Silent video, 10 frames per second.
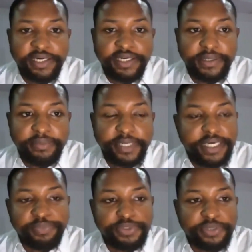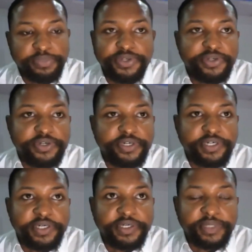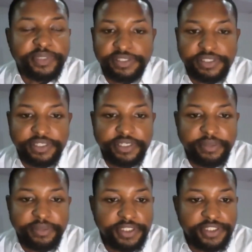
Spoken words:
I'll put up your